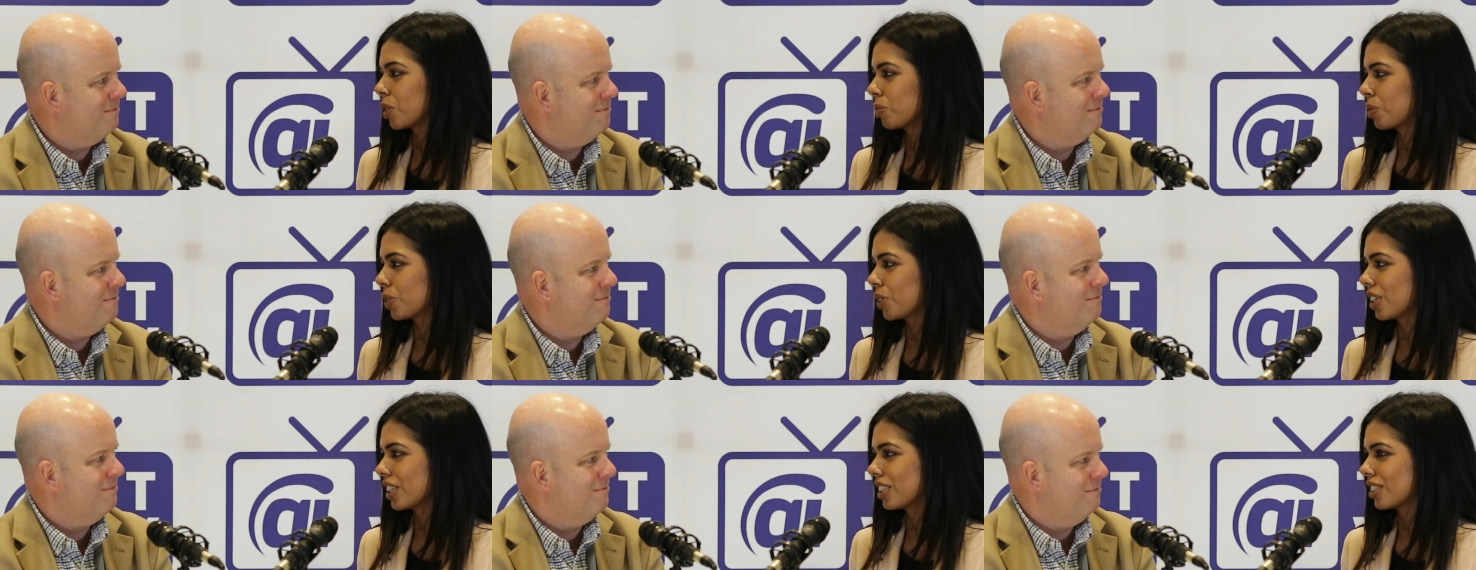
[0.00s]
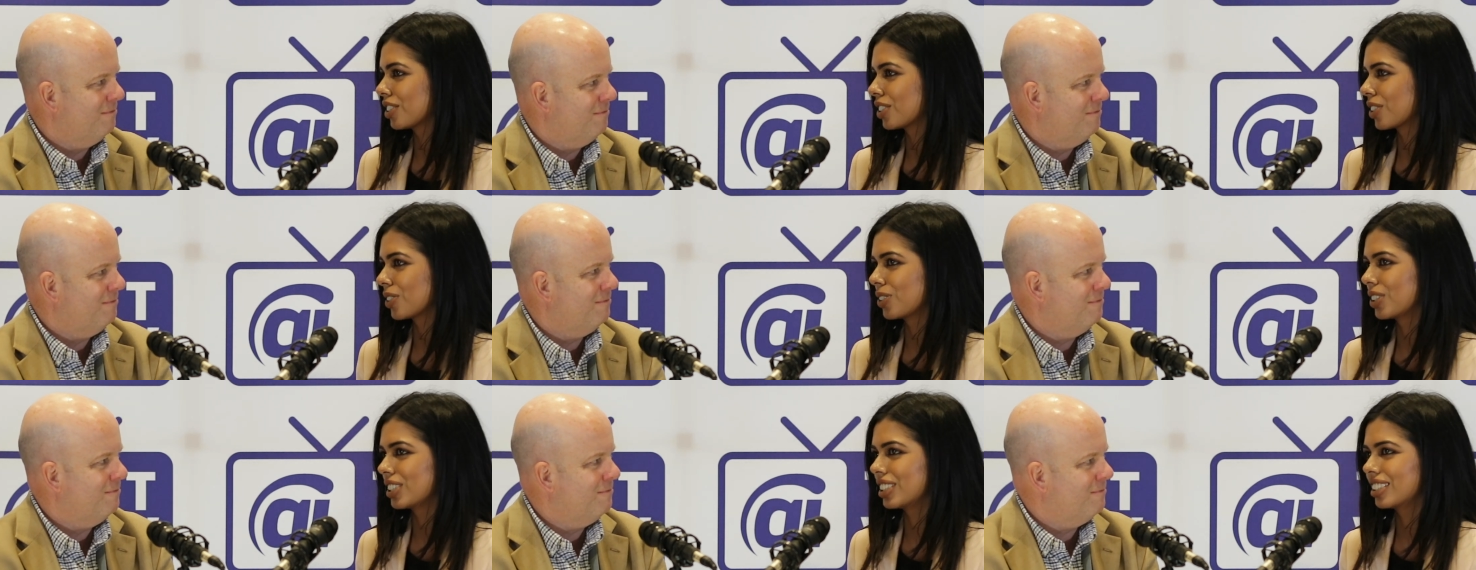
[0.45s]
Speaker 1: computing.
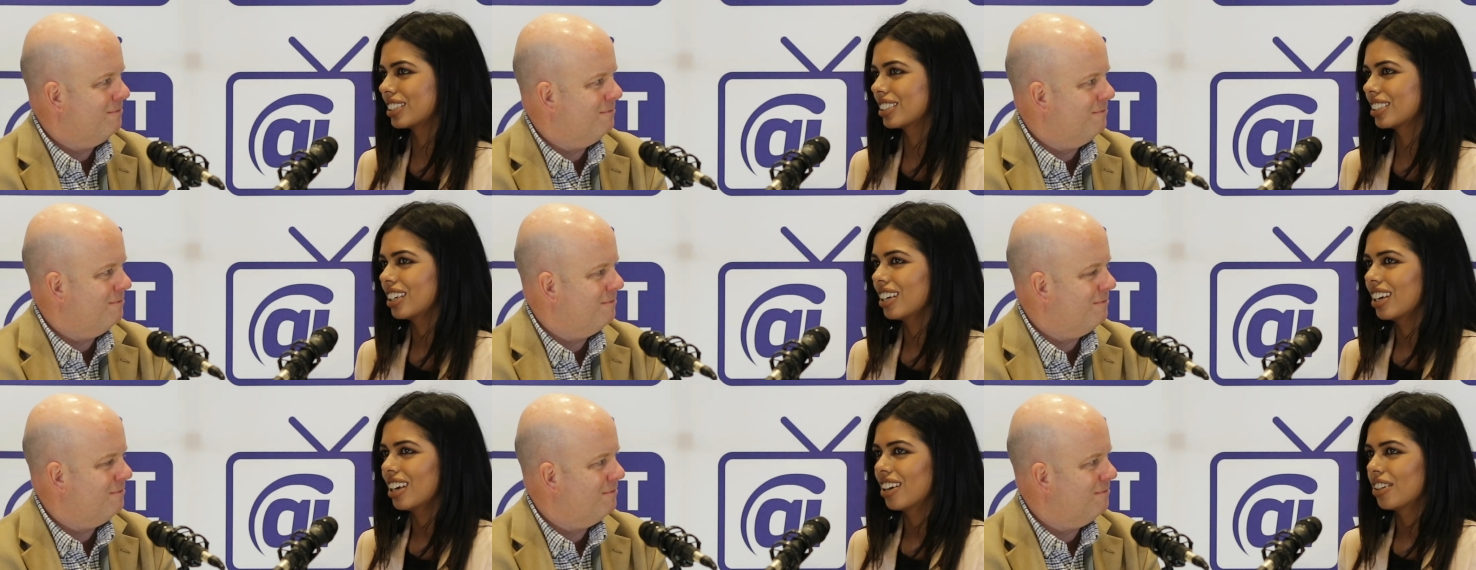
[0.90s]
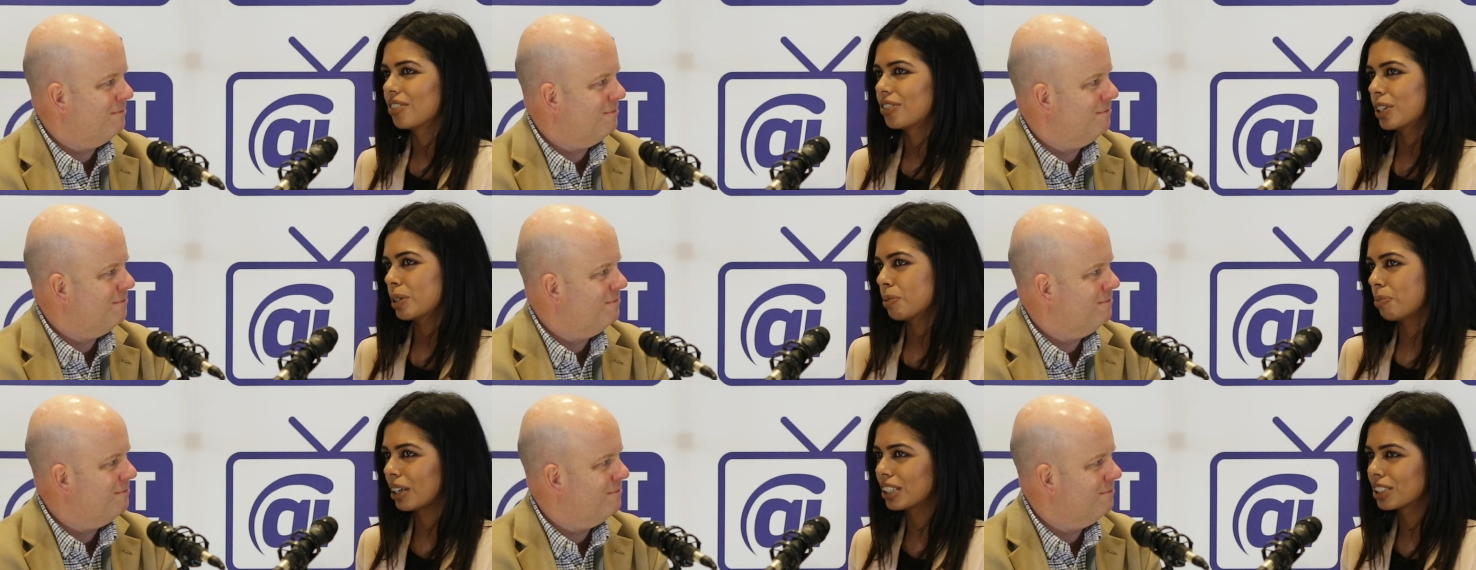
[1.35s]
So it's
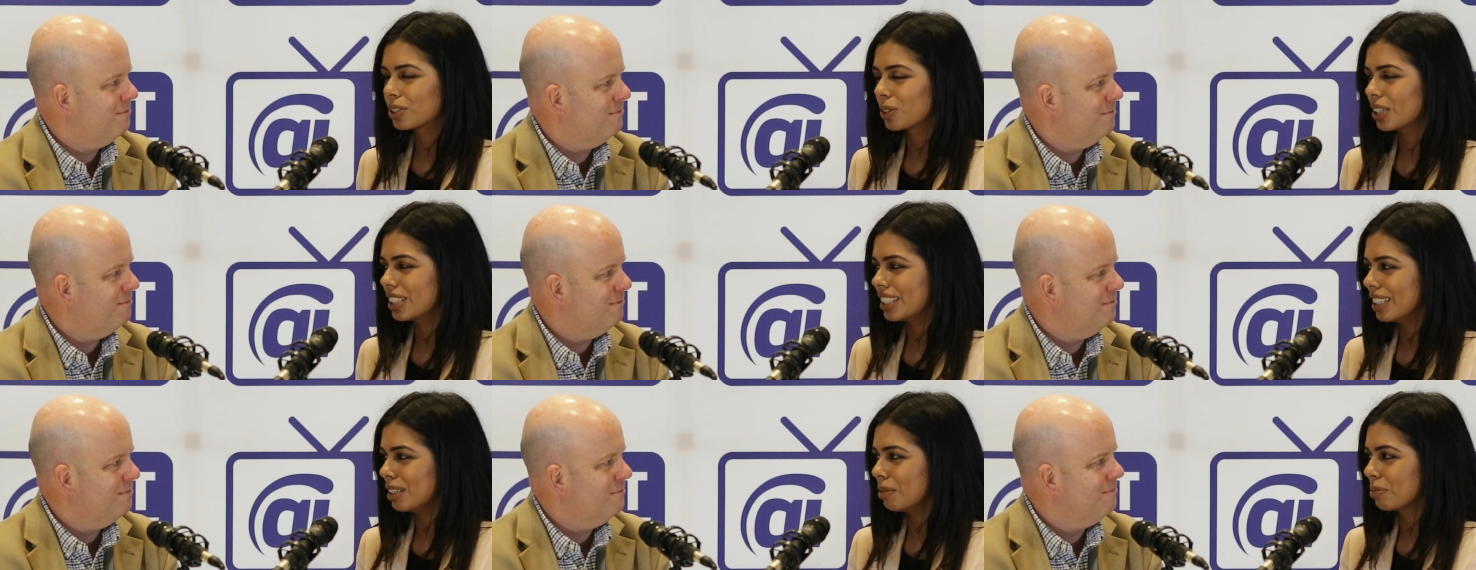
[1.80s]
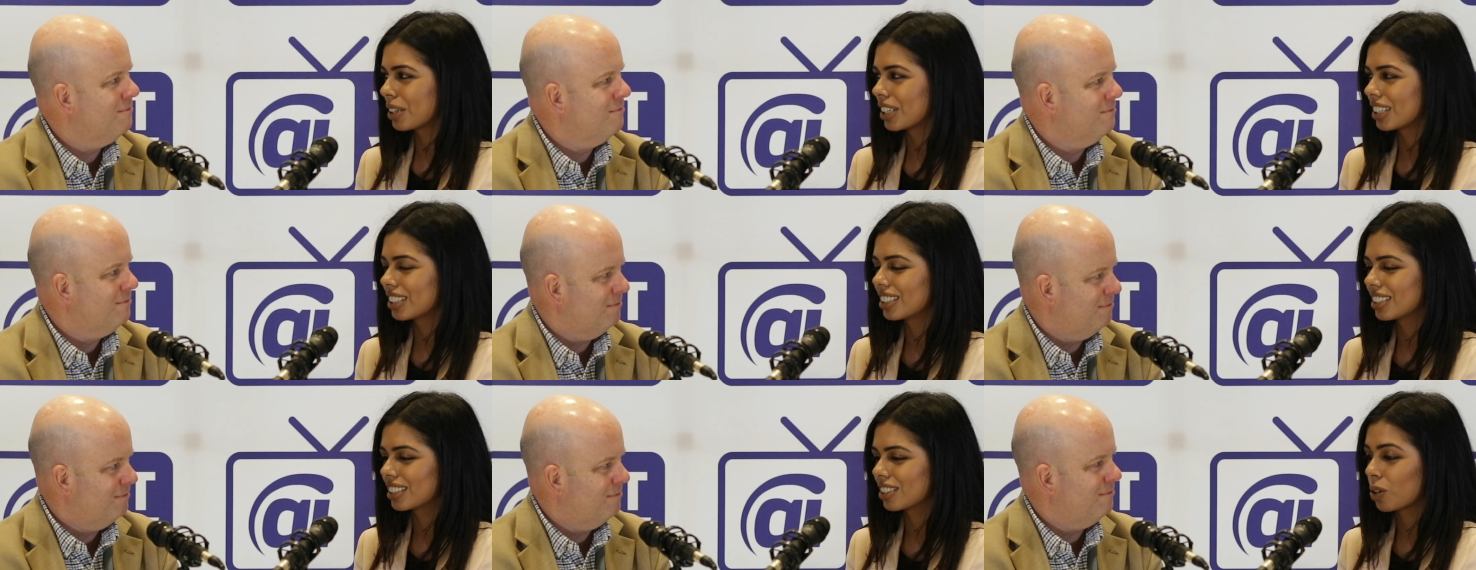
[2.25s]
very buzzwordy,
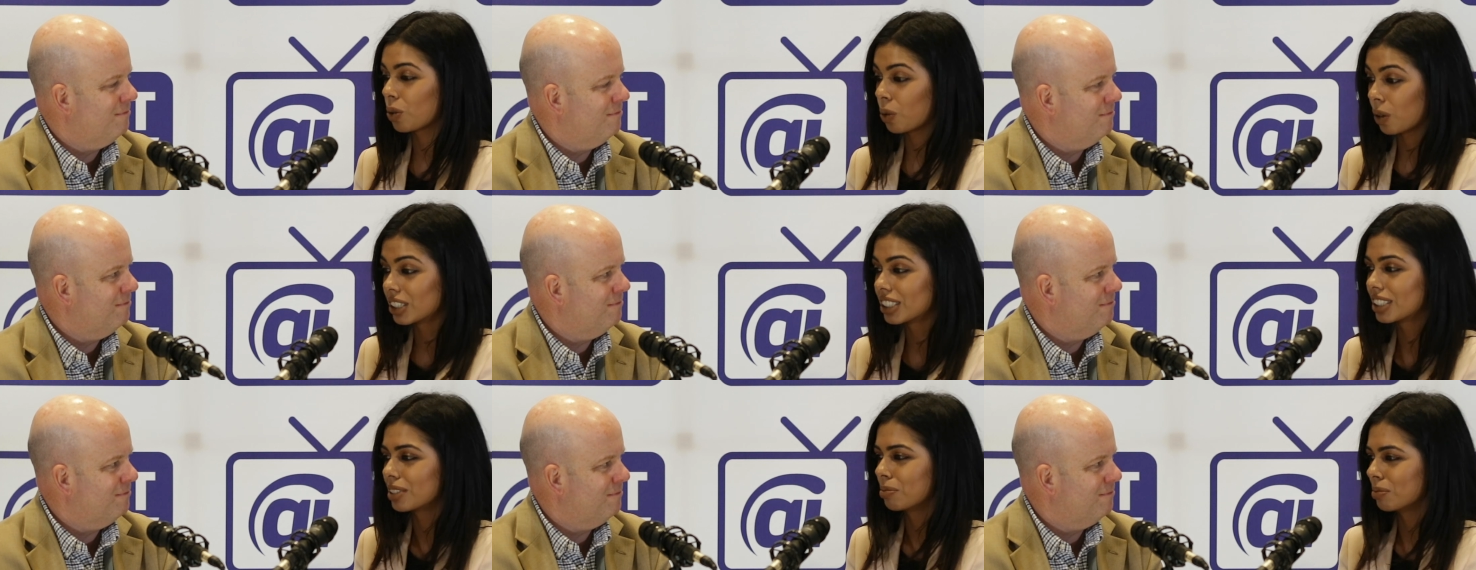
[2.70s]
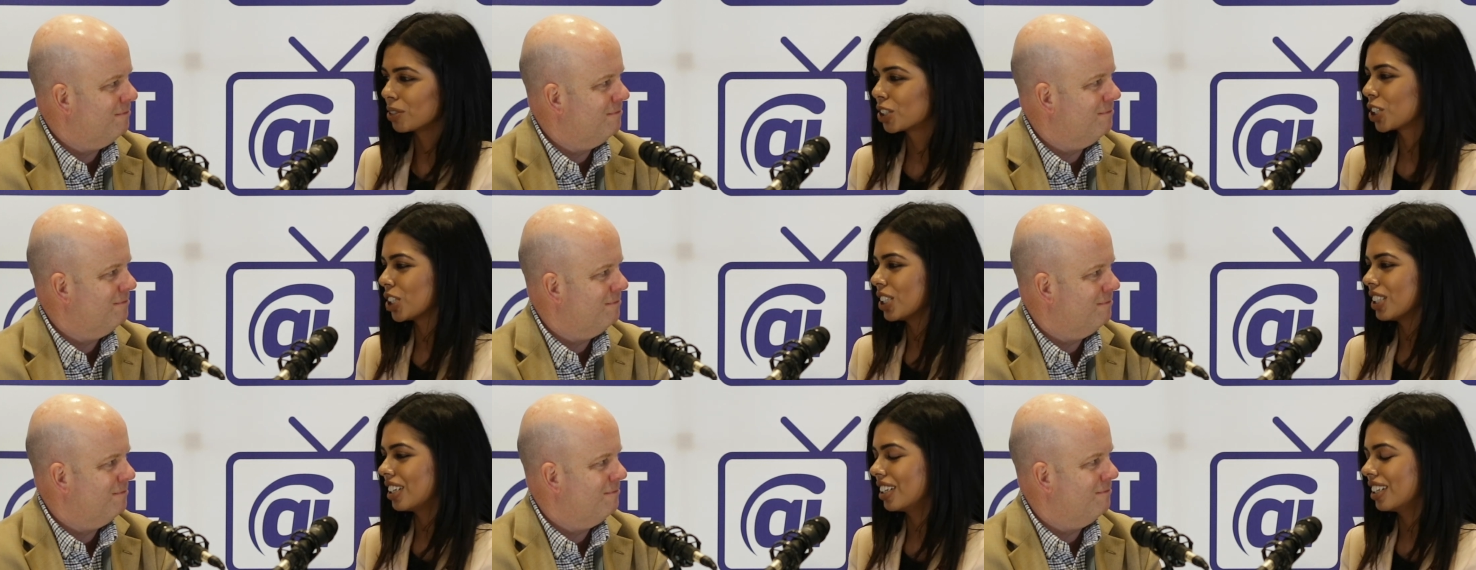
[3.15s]
but it's quantum
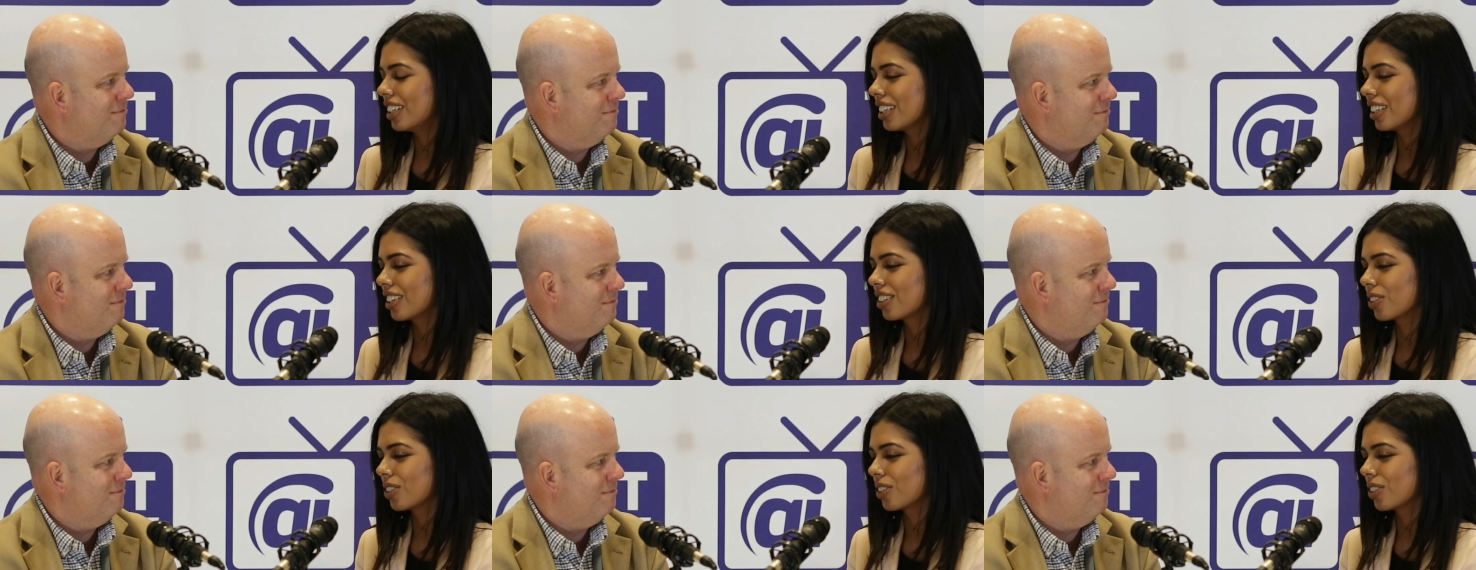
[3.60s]
machine learning.